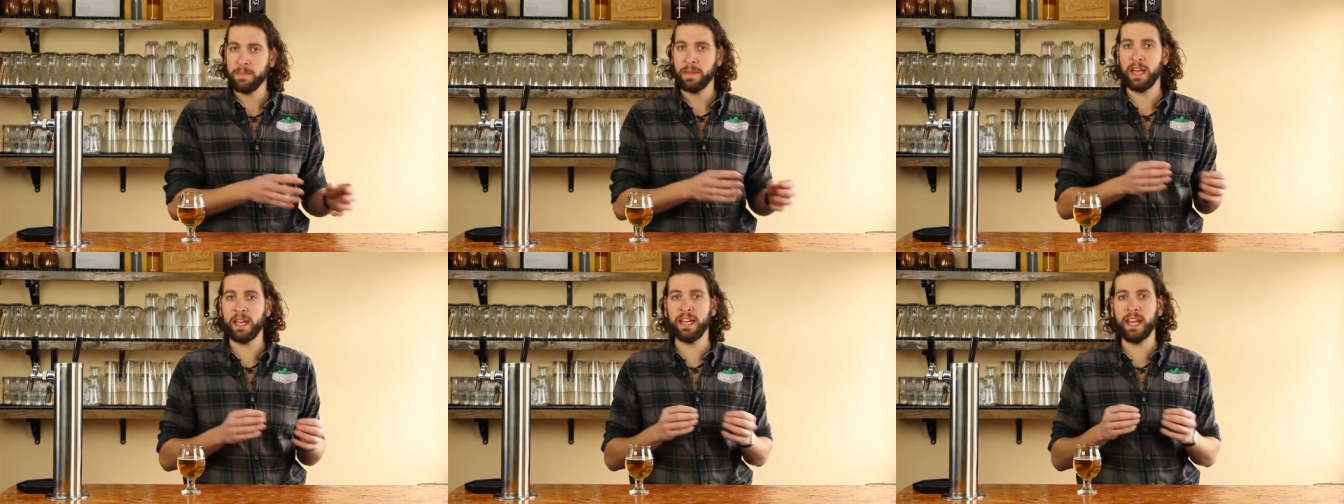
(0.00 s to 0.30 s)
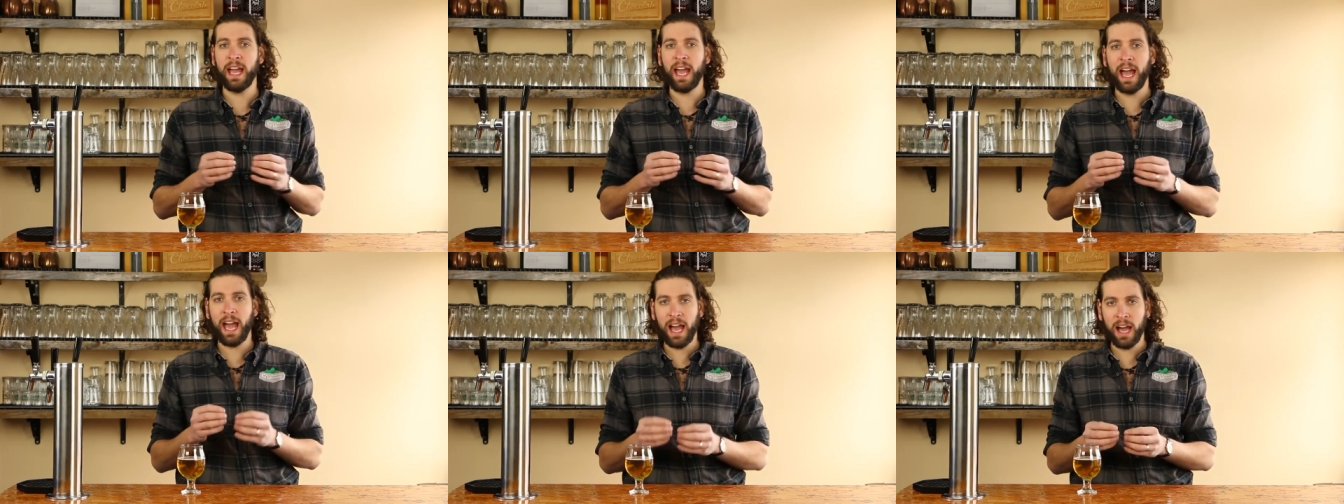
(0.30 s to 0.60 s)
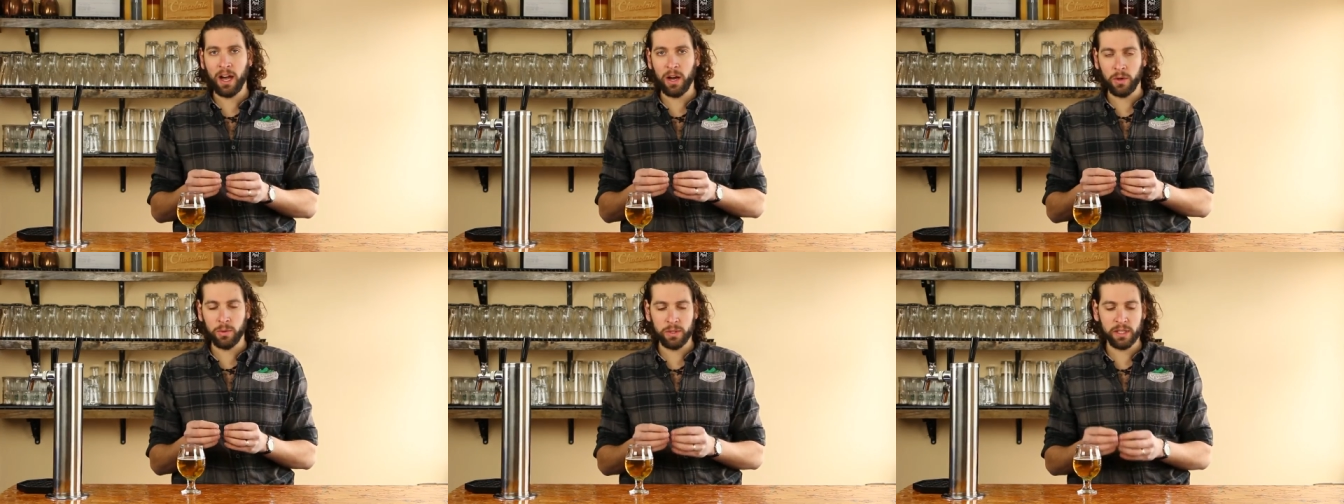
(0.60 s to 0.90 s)
And
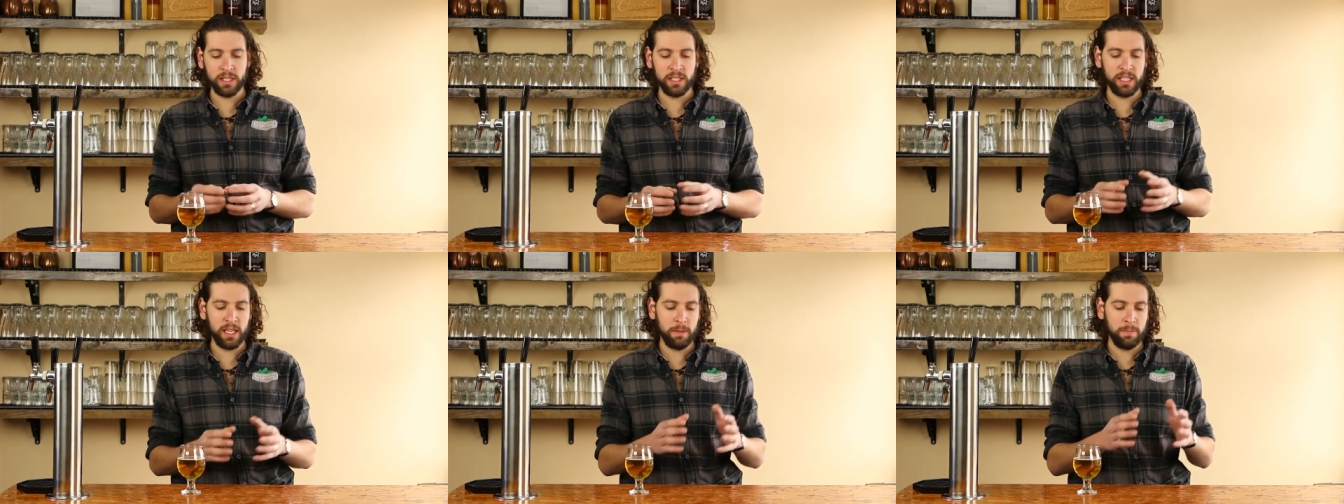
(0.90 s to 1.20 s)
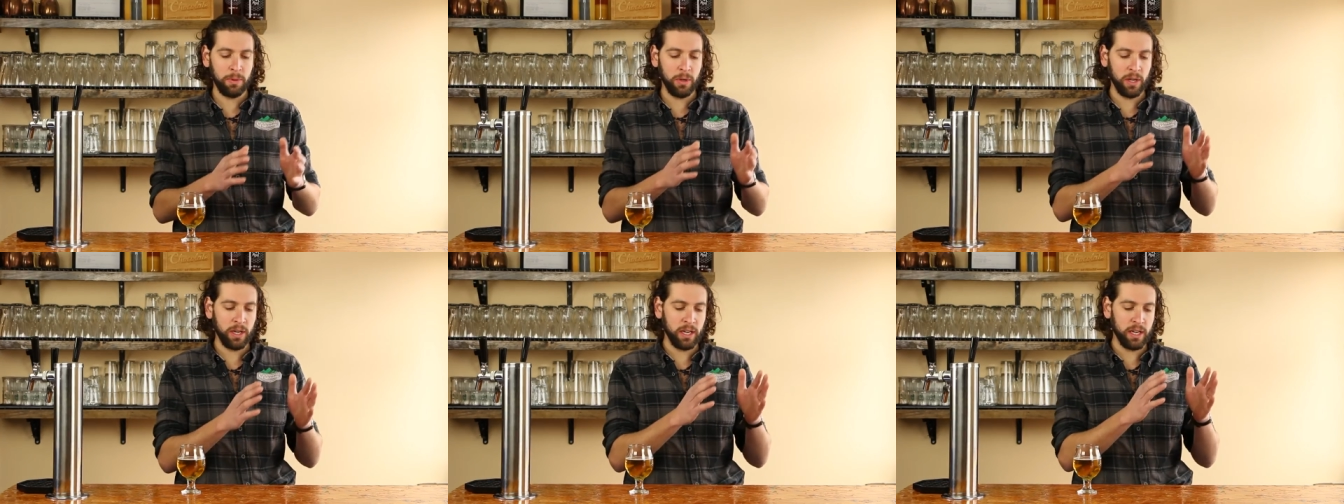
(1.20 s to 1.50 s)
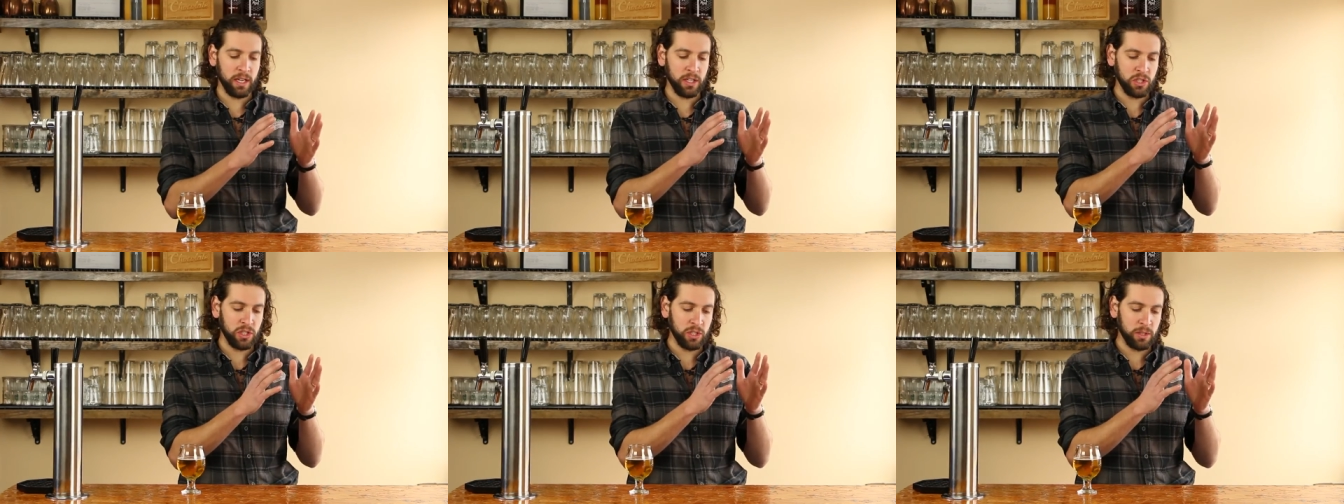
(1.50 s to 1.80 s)
how does he put
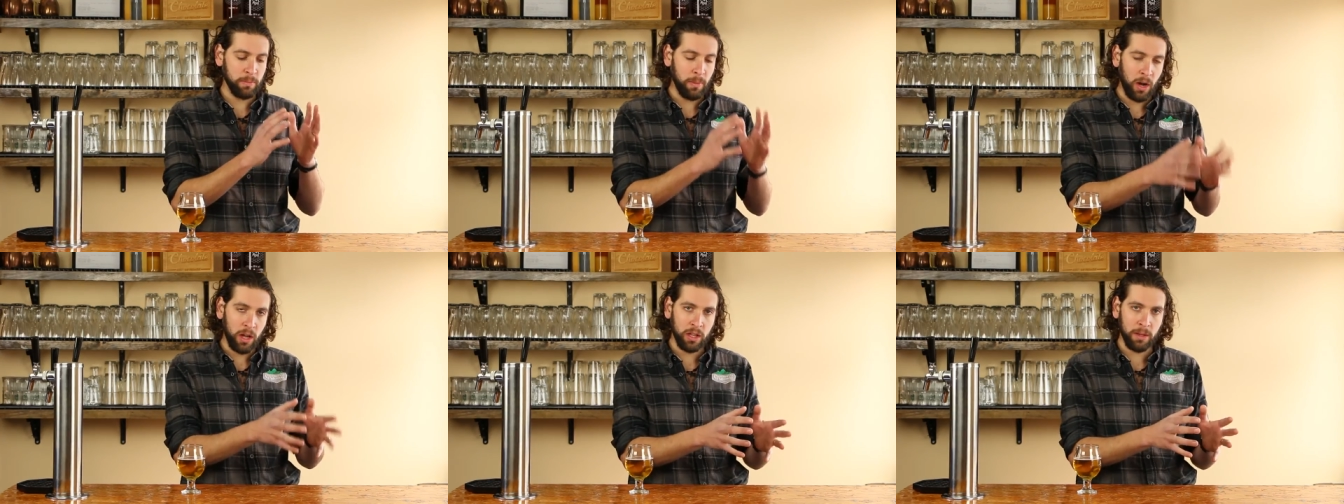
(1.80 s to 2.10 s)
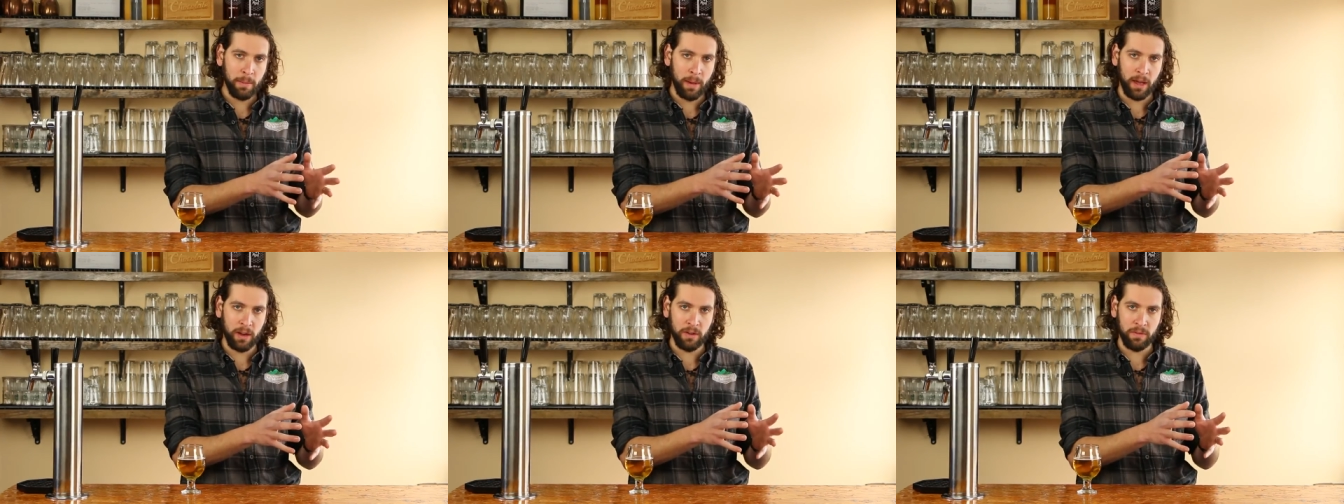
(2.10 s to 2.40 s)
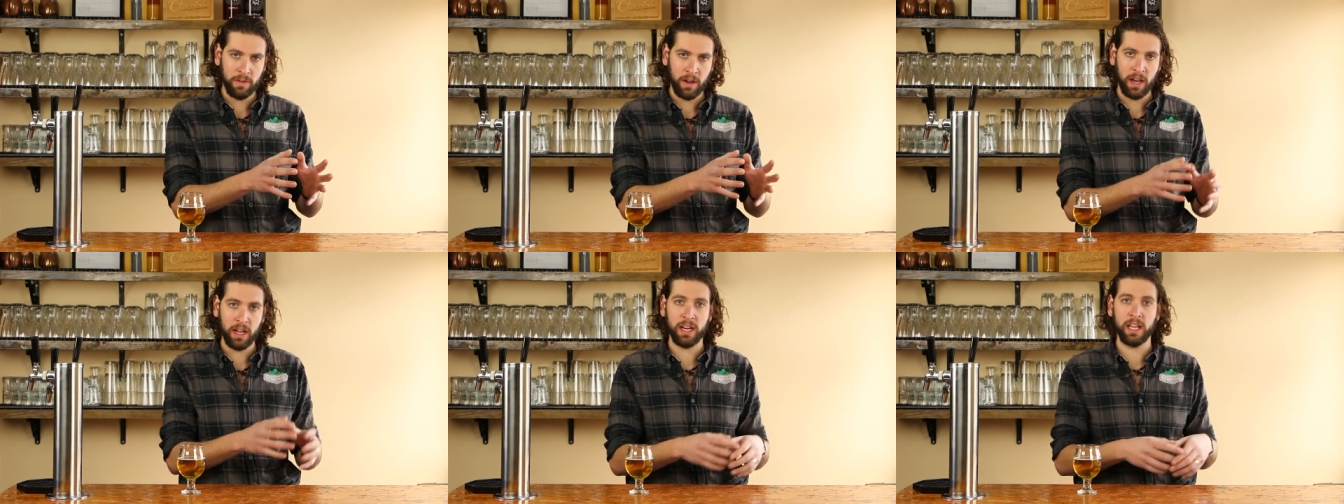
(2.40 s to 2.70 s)
in a small amount
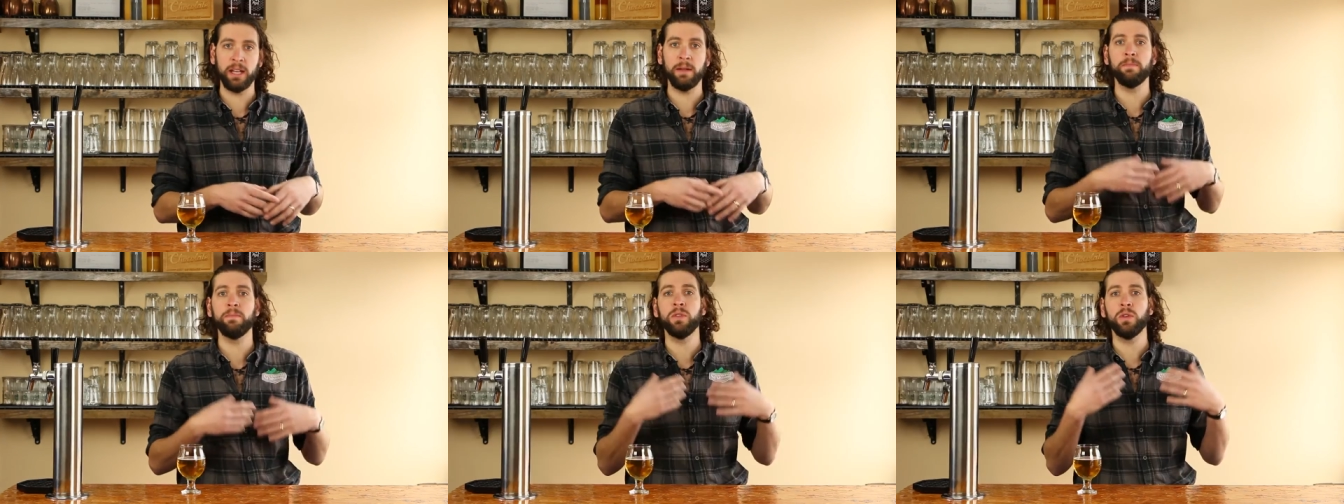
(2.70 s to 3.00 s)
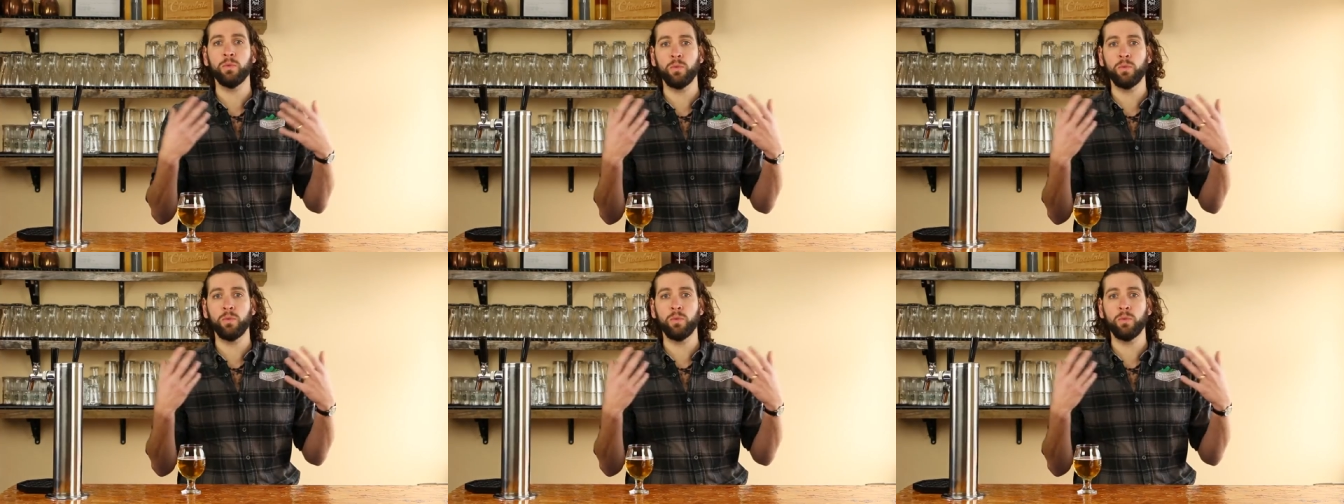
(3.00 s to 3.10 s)
of honey,